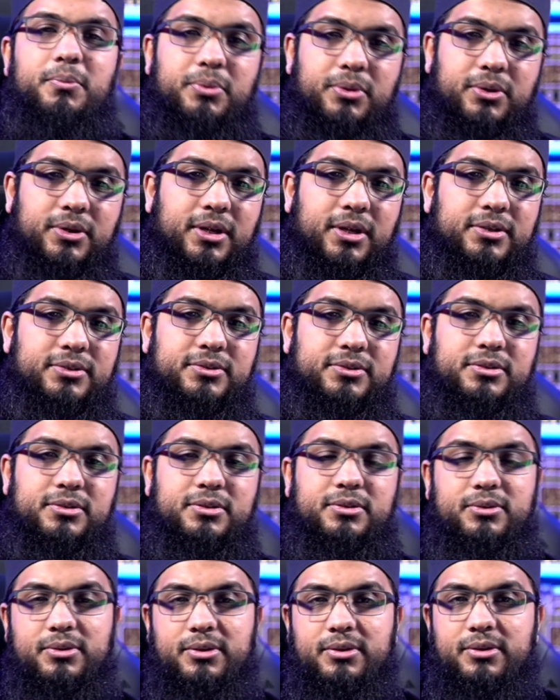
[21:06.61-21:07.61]

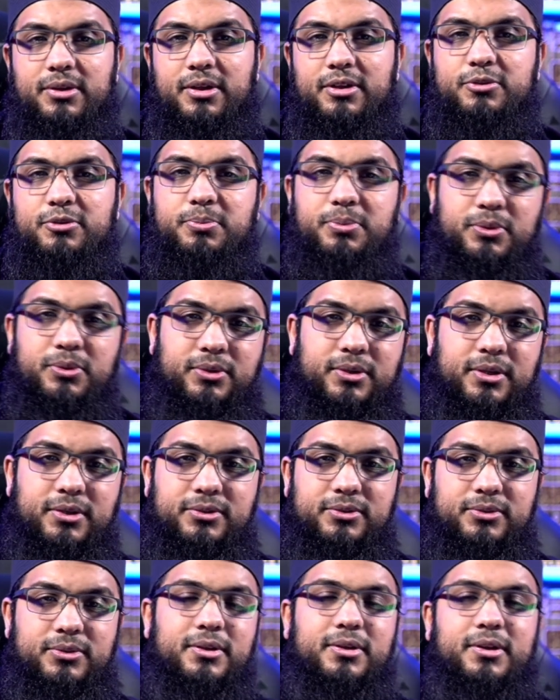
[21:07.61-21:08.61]
progress regress
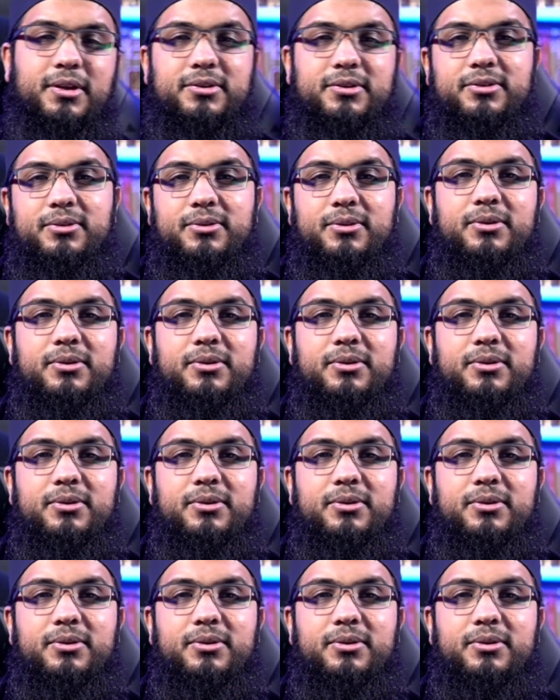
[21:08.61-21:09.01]
progress regress